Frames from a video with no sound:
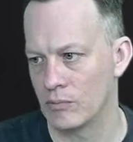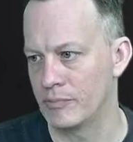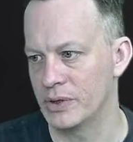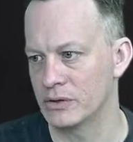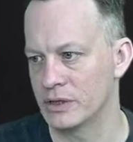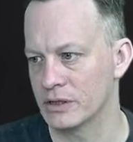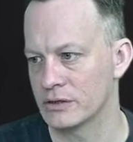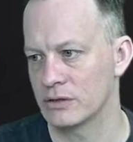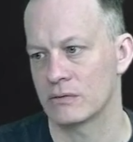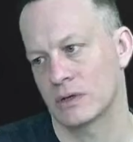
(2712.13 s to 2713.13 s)
Building,
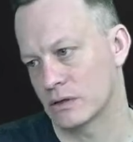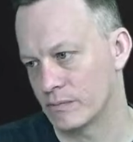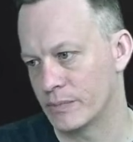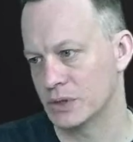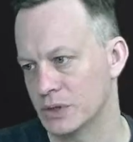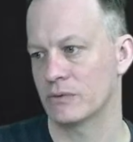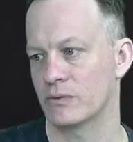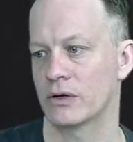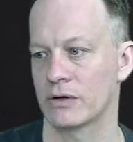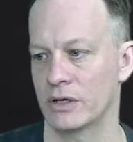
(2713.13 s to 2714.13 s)
well, building,
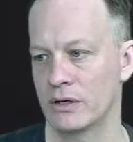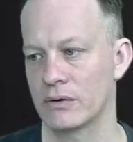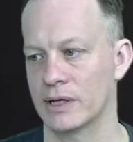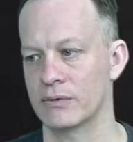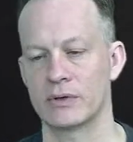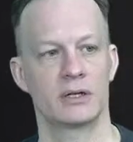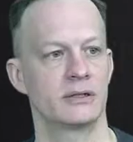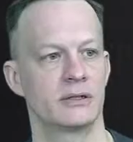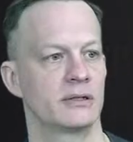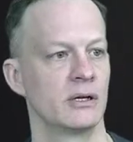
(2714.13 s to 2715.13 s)
we already know that one
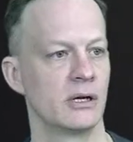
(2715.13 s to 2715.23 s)
is